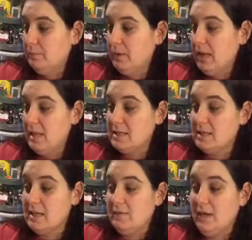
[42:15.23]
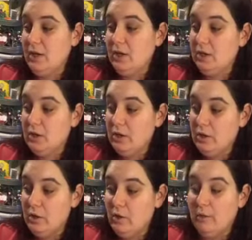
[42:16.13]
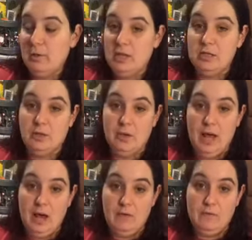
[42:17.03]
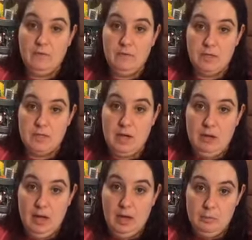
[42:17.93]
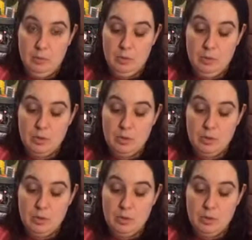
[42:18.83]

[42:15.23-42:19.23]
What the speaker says: Lots of stuff I normally don't have for sale at a booth,